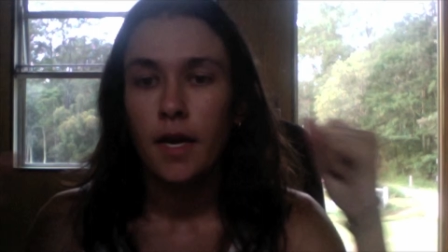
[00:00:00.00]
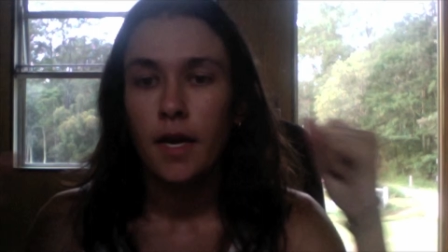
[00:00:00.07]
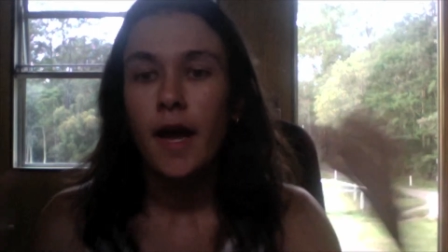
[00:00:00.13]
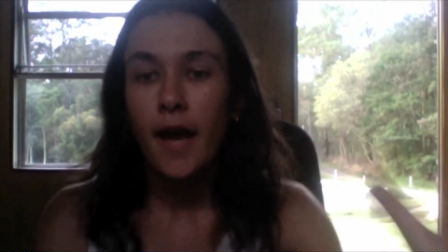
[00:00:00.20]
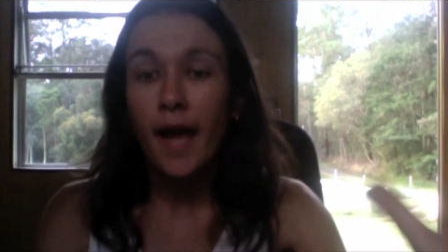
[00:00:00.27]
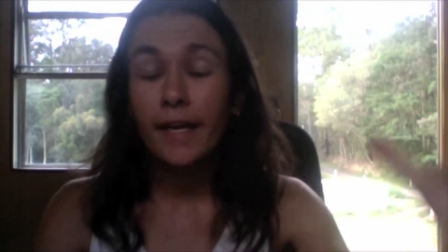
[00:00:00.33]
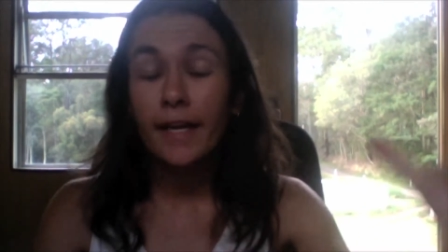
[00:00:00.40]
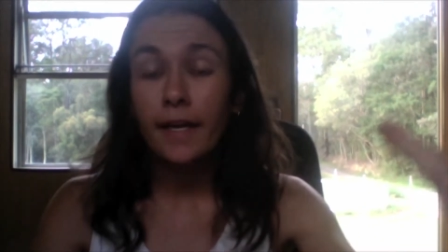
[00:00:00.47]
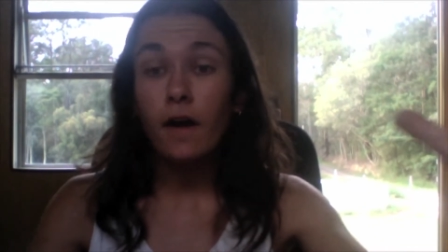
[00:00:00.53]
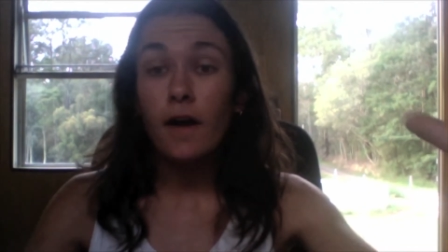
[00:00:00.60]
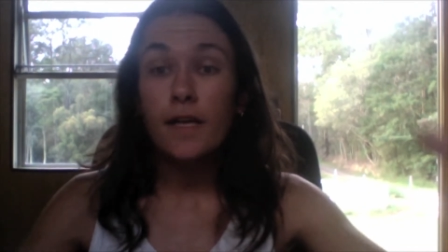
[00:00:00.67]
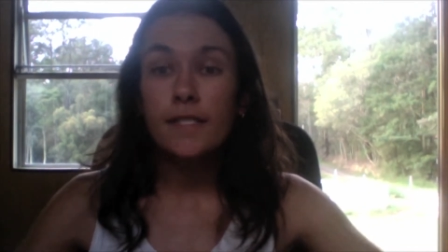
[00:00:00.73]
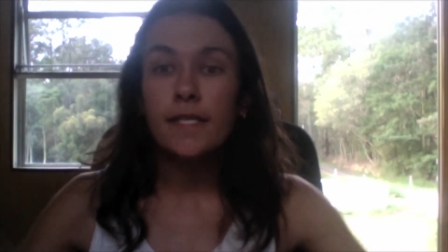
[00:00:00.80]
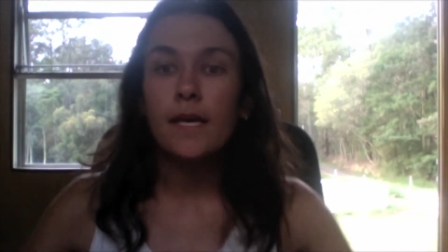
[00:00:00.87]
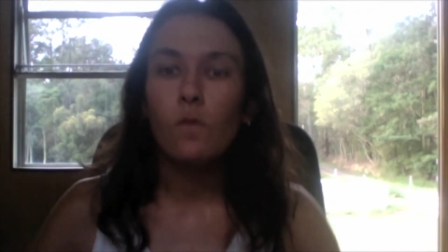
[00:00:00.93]
Hey
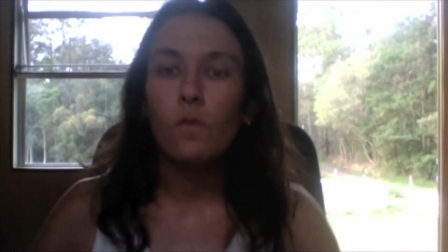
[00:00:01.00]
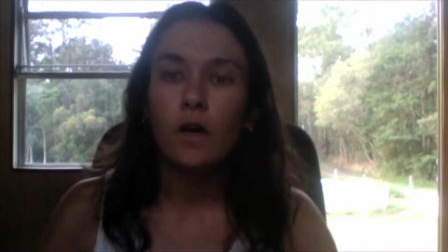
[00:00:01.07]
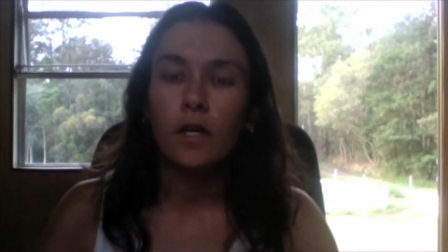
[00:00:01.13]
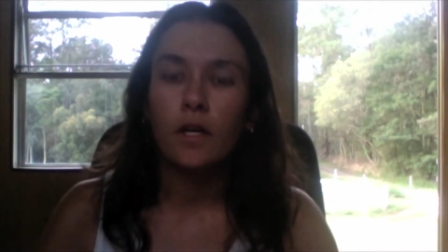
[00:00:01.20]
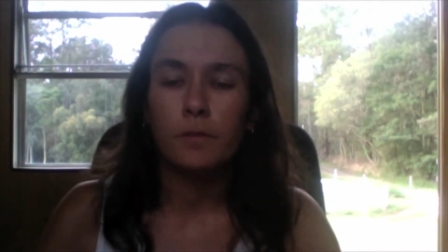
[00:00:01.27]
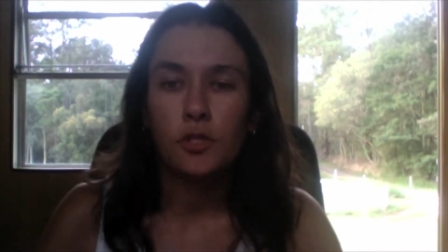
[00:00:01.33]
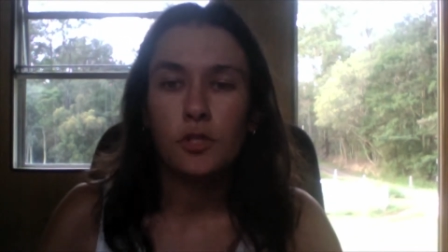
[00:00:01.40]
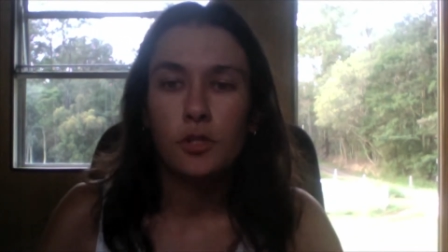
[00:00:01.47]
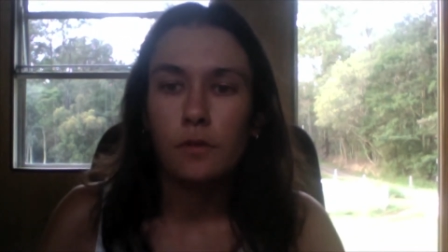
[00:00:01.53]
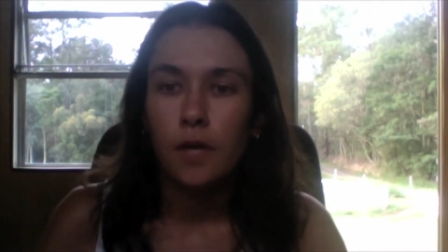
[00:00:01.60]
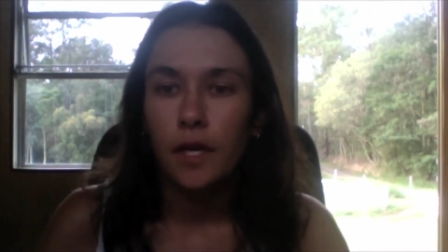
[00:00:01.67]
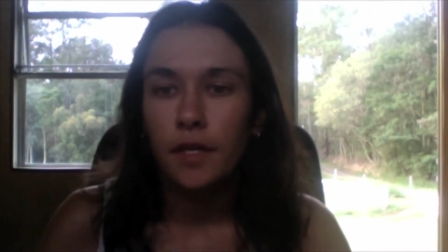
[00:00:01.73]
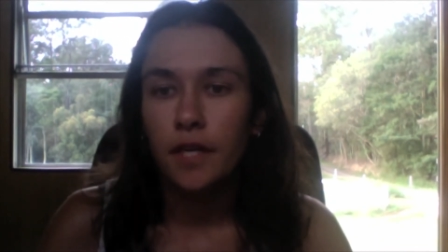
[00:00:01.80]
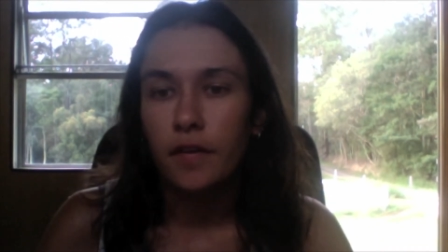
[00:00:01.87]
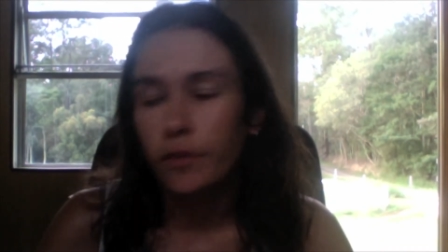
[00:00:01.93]
guys, and welcome to
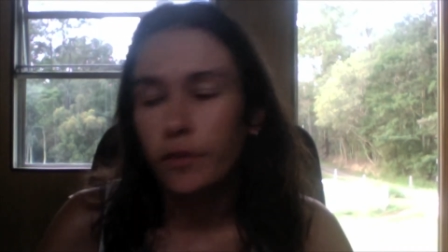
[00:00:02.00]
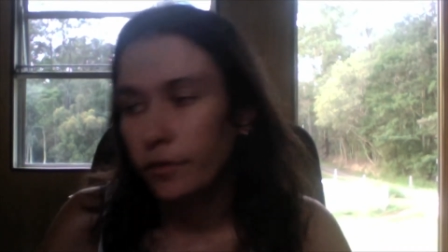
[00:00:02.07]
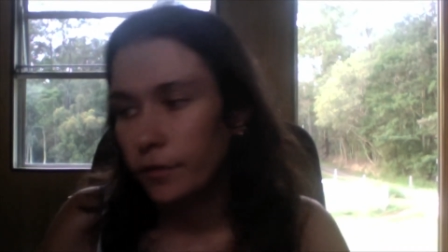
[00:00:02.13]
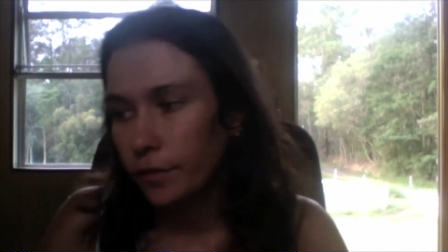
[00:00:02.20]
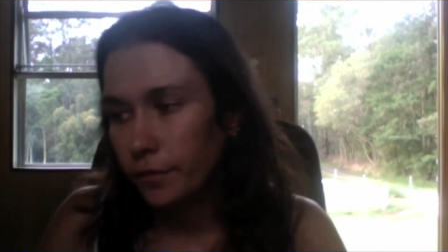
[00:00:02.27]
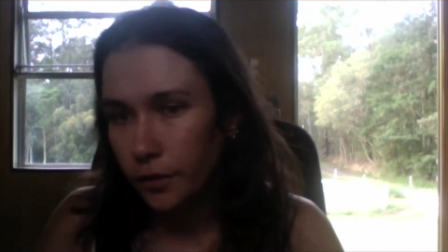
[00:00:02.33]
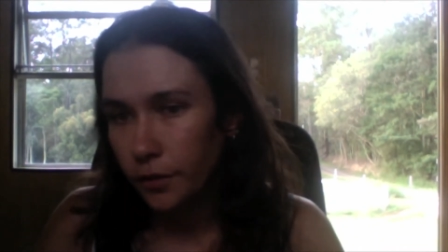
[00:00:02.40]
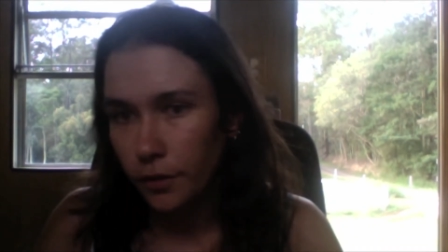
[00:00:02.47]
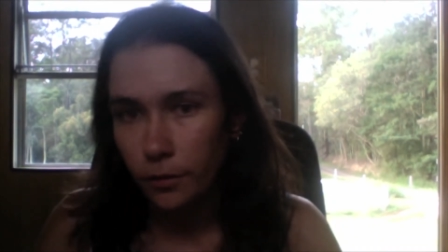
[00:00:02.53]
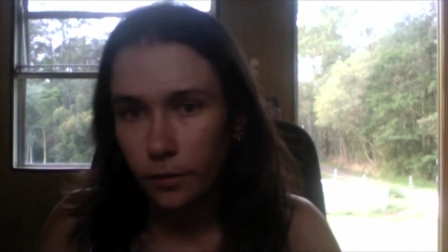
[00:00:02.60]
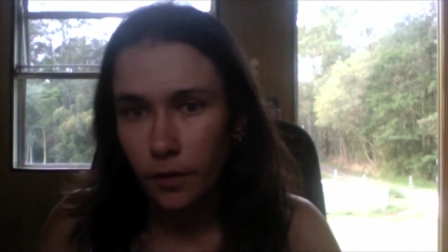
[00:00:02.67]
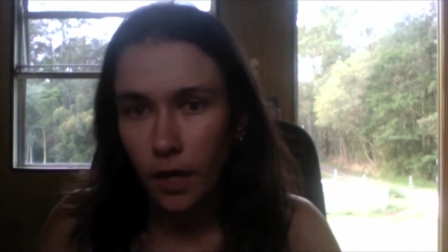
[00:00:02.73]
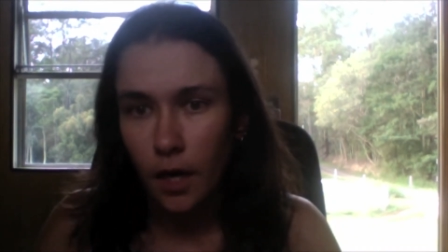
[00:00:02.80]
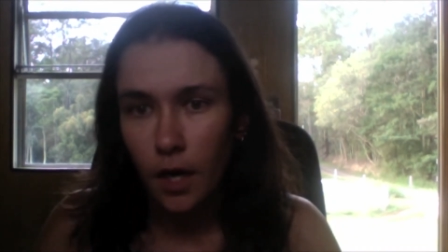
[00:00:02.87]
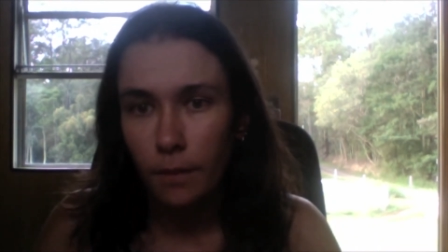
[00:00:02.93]
another
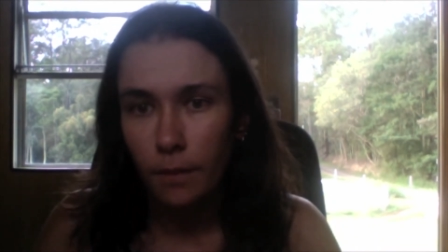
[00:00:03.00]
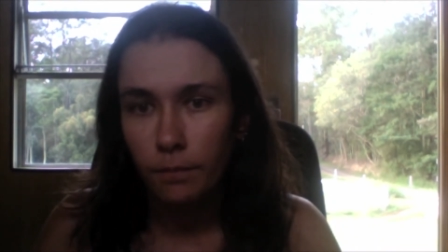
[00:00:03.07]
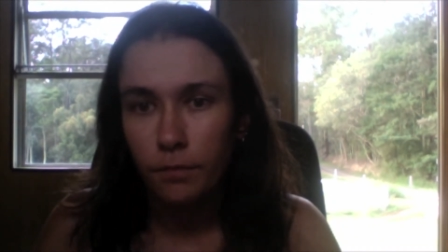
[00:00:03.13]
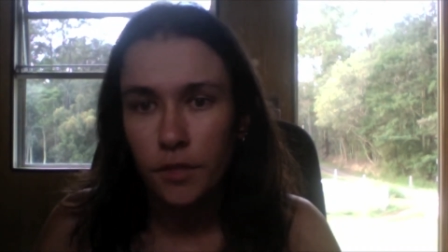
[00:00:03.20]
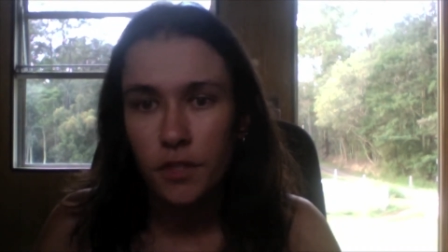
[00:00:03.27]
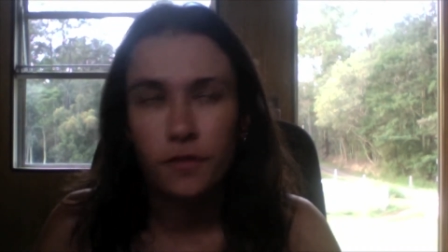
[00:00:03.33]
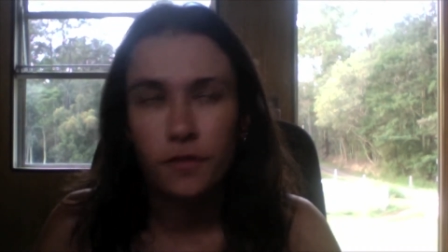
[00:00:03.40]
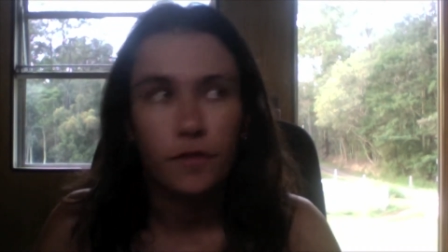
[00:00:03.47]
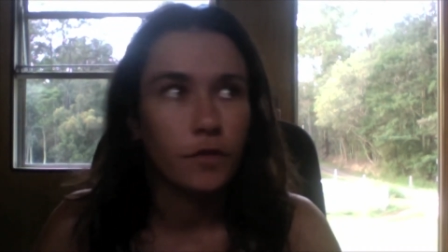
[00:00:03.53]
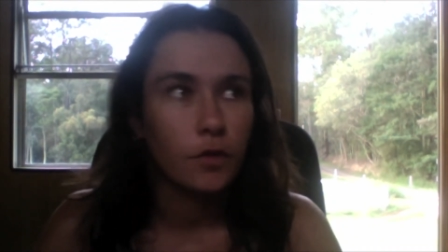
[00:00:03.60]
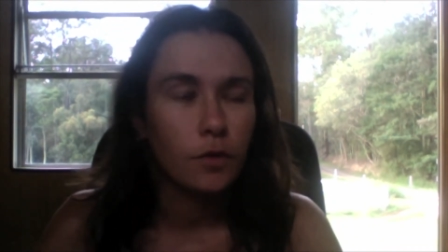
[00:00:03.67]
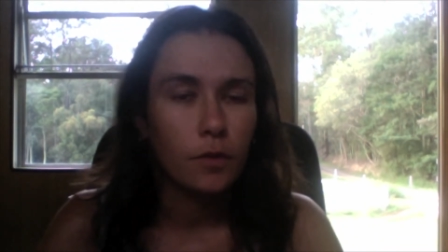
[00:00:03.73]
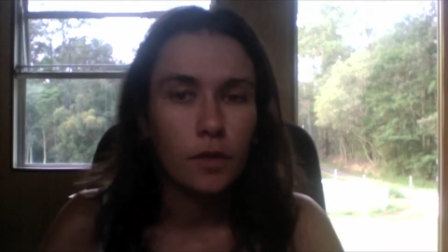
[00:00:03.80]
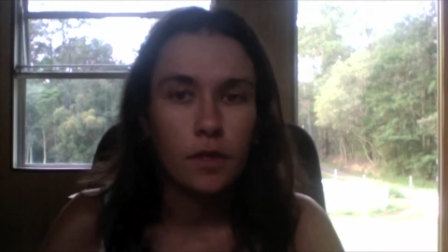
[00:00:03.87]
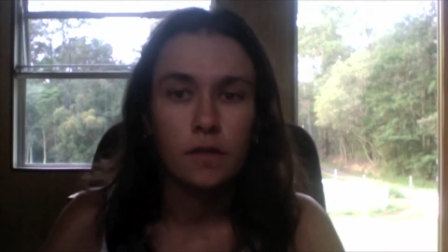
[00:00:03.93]
review. Um, this
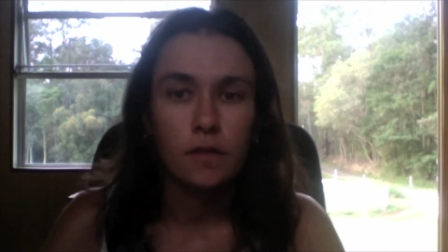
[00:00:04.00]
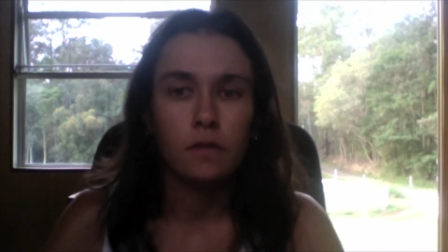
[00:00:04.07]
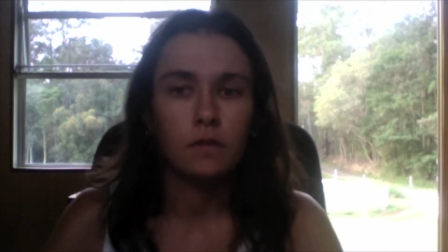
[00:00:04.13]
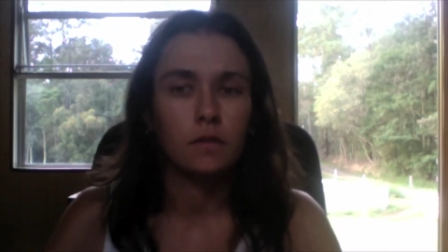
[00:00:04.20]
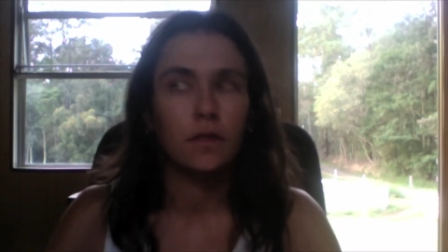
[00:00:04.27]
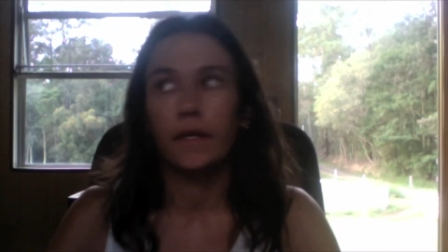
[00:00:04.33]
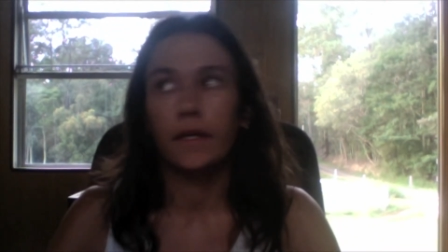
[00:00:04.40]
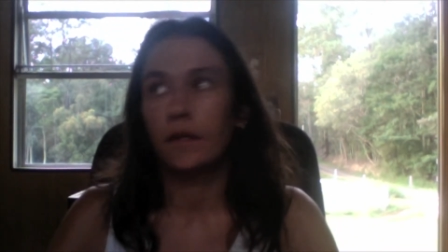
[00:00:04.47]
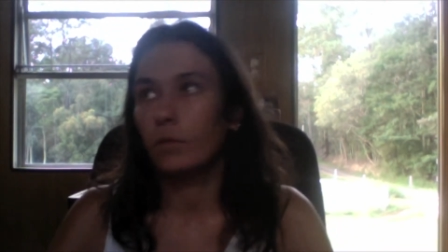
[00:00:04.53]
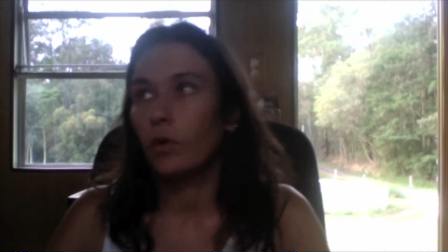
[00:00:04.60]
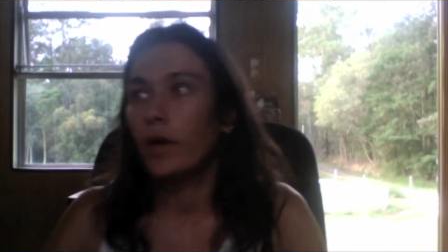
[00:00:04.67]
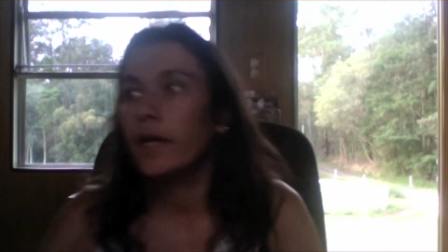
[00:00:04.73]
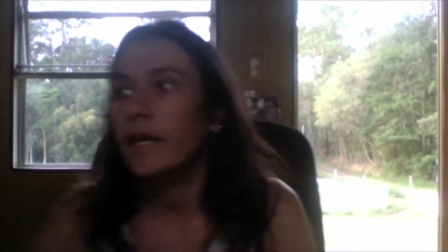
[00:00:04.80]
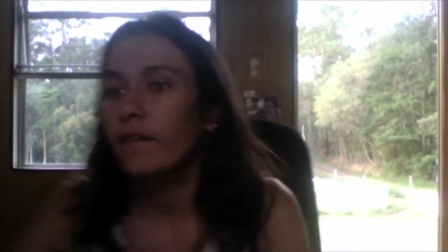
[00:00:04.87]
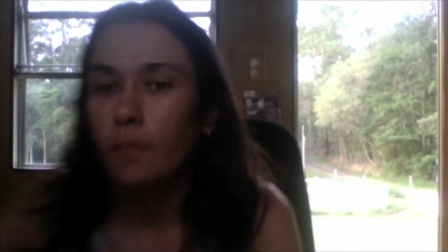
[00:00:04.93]
review is on him.
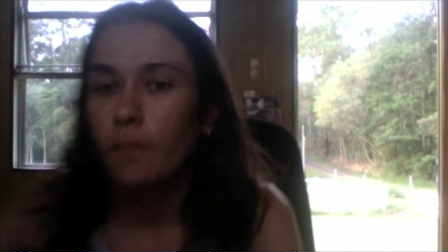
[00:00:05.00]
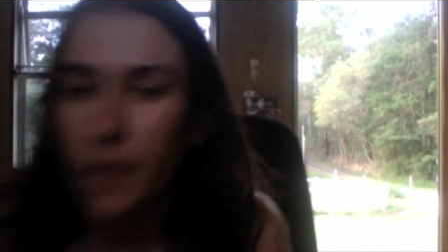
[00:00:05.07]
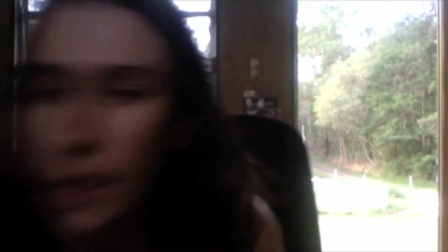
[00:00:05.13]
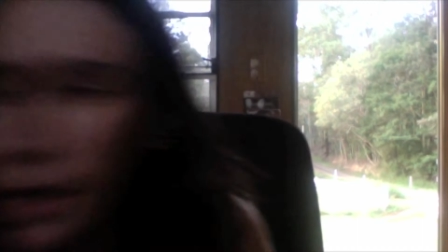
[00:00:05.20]
A bit of